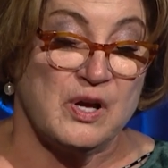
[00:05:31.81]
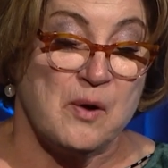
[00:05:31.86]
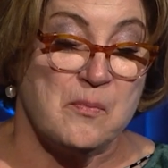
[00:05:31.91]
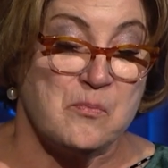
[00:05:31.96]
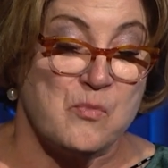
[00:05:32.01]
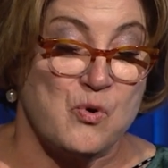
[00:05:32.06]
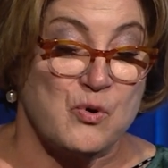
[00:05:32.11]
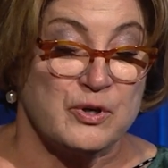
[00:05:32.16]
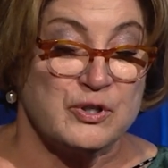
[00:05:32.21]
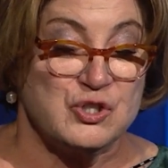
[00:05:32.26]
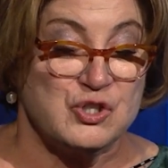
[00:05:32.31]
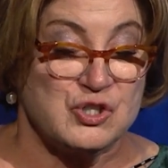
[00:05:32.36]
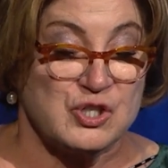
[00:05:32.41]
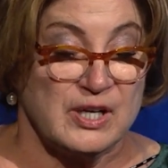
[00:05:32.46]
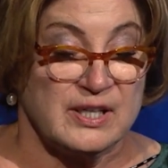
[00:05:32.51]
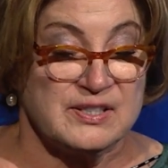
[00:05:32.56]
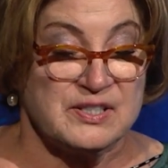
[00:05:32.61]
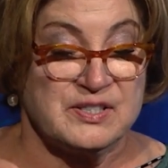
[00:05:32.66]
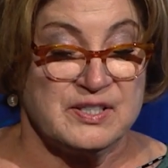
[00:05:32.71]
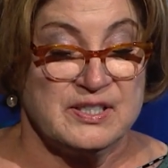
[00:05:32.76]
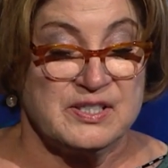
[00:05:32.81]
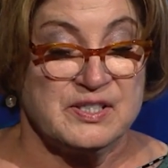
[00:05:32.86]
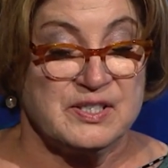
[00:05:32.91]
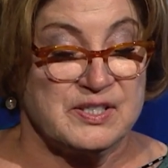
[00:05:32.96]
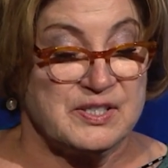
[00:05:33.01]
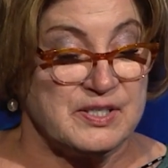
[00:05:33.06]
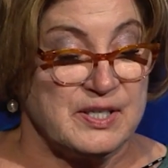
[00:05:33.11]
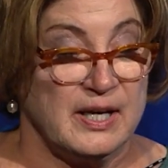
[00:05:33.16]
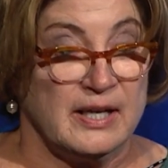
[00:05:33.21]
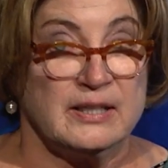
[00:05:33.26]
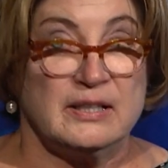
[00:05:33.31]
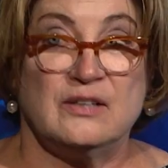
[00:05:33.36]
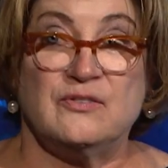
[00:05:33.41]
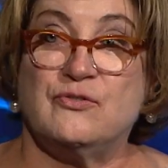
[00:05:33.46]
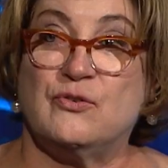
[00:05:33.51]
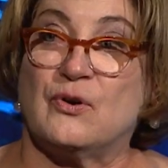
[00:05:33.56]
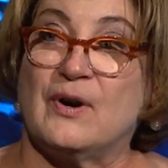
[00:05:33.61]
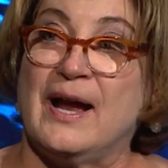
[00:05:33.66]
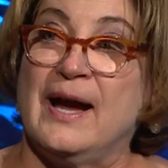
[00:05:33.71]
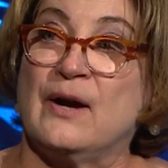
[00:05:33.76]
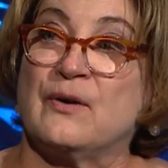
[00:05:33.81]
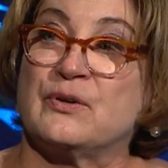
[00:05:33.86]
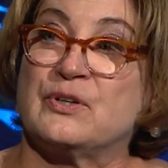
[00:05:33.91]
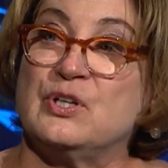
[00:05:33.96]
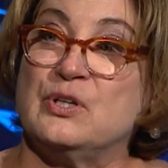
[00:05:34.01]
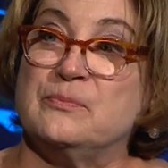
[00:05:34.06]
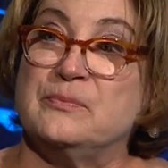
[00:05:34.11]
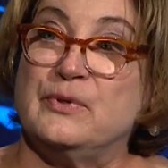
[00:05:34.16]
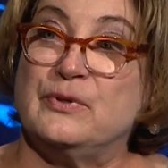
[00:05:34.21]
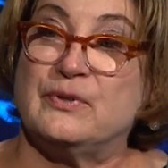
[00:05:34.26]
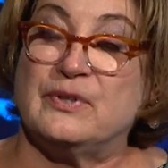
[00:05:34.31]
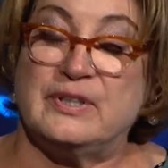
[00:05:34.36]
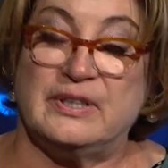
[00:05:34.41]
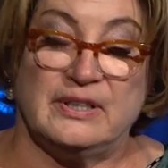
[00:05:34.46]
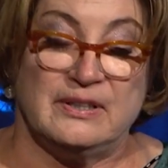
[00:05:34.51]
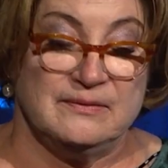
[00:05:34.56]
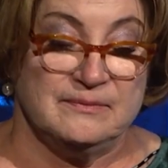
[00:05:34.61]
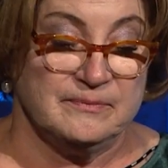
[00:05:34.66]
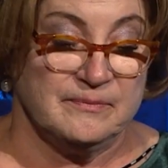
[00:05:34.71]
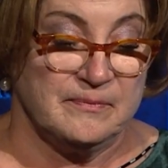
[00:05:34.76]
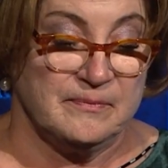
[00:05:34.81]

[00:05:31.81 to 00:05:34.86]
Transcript: a more just society for our community.